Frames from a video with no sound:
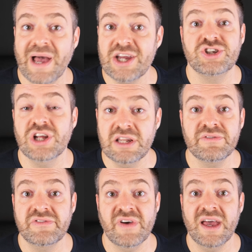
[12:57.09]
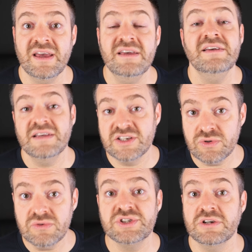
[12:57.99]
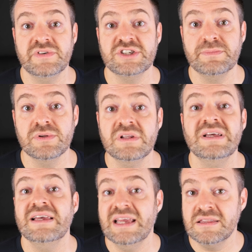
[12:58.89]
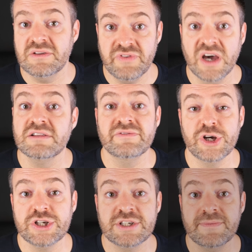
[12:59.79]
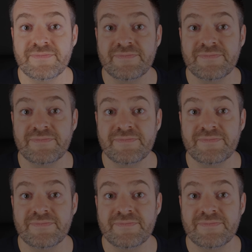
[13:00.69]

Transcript: passionate love affair is also visible in the final verse.